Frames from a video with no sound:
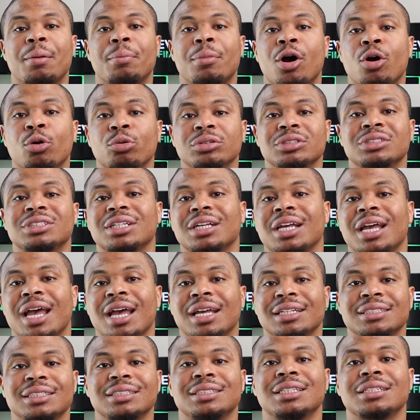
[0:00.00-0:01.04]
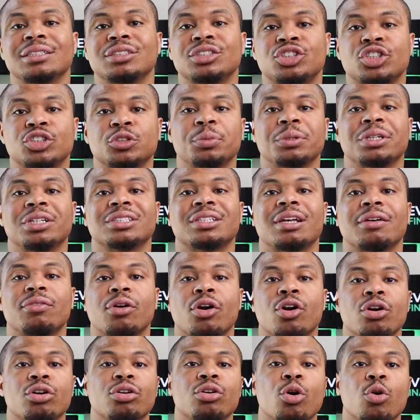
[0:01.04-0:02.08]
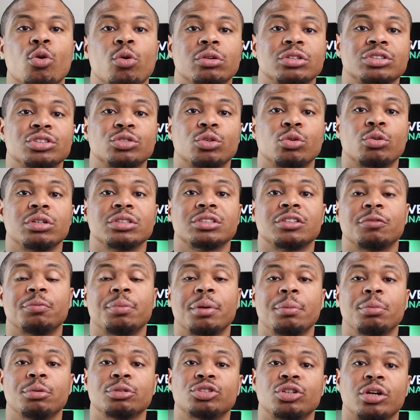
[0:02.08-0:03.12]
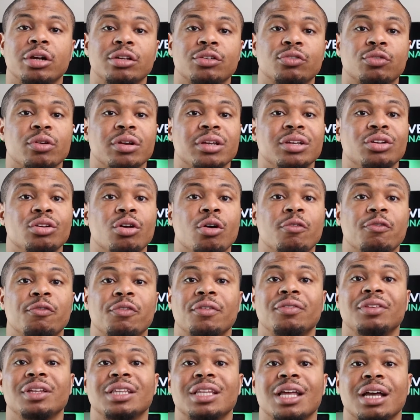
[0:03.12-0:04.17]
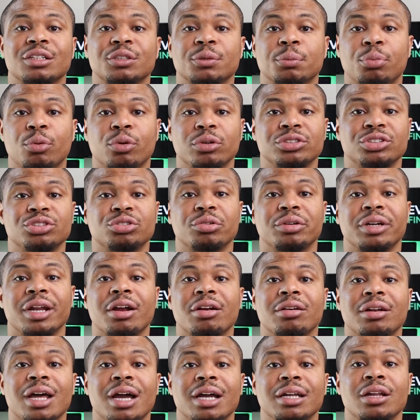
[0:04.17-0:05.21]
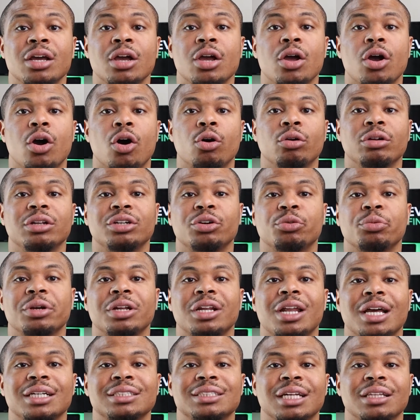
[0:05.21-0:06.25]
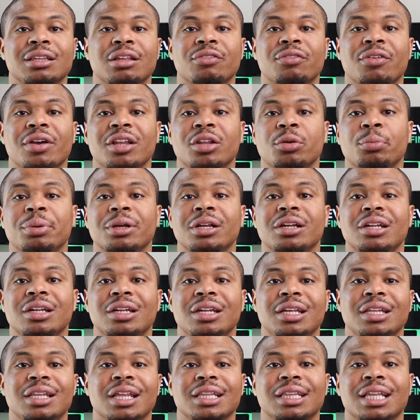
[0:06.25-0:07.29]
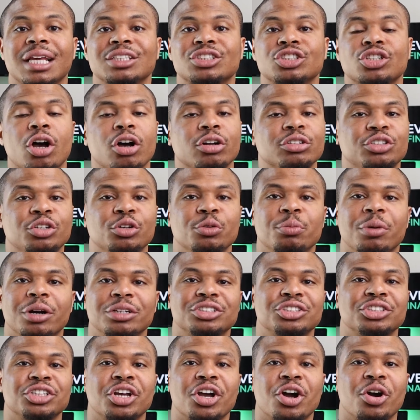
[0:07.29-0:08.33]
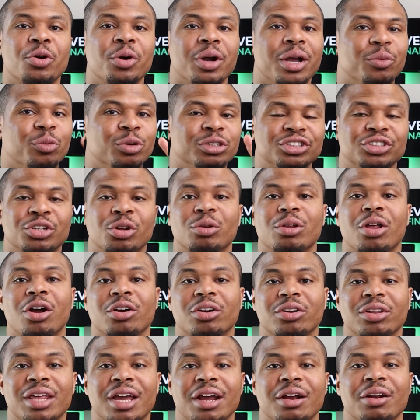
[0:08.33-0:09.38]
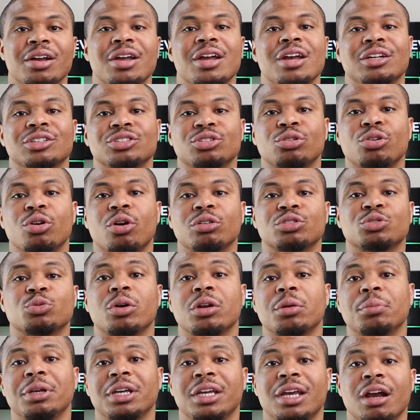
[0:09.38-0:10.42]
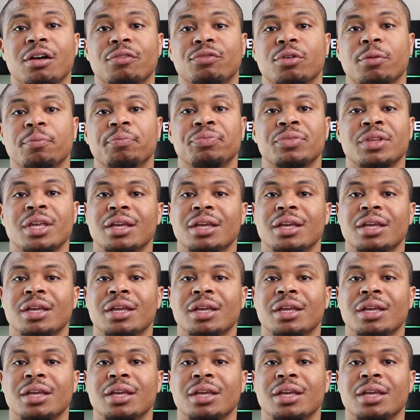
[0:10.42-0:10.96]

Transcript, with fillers: I'm always hesitant just because I've heard horror stories of people transferring, 50,000 points to an airline only to realize that the availability that they saw 2 months ago was no longer there. So you always want to be careful.